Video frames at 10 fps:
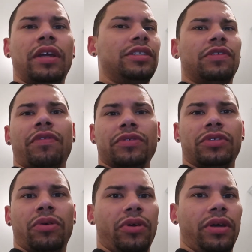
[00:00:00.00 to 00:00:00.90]
it just
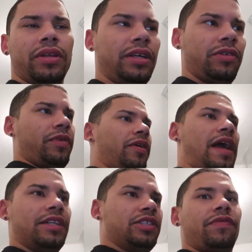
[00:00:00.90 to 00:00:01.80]
feels so good. Like the rear
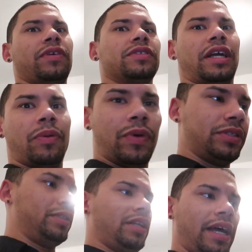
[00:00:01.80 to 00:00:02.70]
end just feels like it
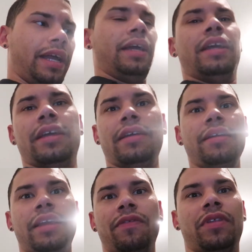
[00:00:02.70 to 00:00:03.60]
wants to like
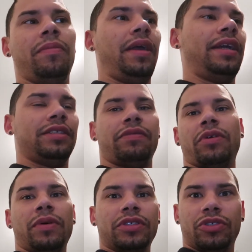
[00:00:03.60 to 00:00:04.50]
give you the beans. If
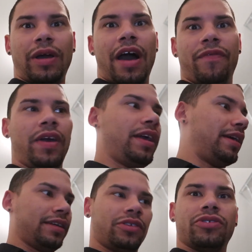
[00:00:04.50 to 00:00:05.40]
there wasn't
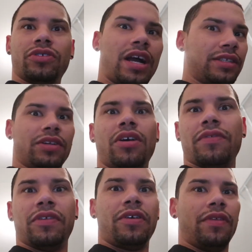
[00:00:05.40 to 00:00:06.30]
traffic and I could turn traction
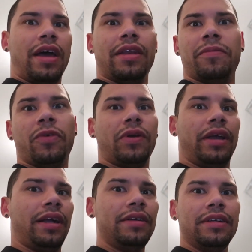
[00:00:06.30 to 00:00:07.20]
off and all that in the
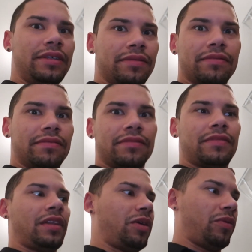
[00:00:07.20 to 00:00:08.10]
morning,
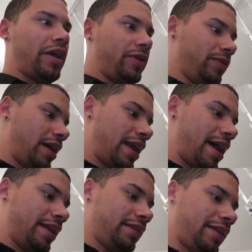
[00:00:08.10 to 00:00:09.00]
like where I do that
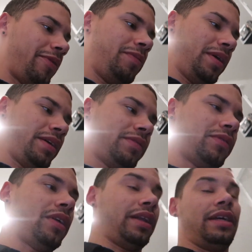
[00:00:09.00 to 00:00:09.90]
at, it would be
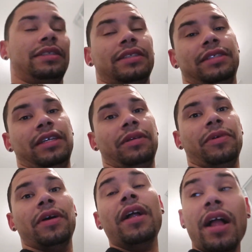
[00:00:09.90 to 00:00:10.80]
really nice to see.
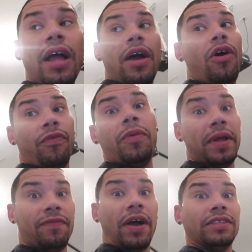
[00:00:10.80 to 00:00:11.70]
But hopefully
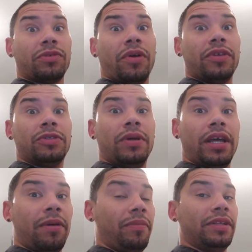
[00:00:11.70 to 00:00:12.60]
we can find somewhere this
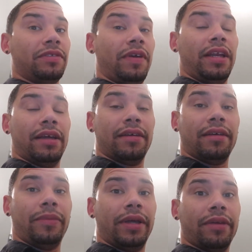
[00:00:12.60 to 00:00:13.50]
weekend up in Pennsylvania
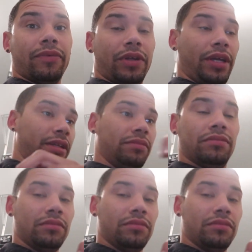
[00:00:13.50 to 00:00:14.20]
and we can really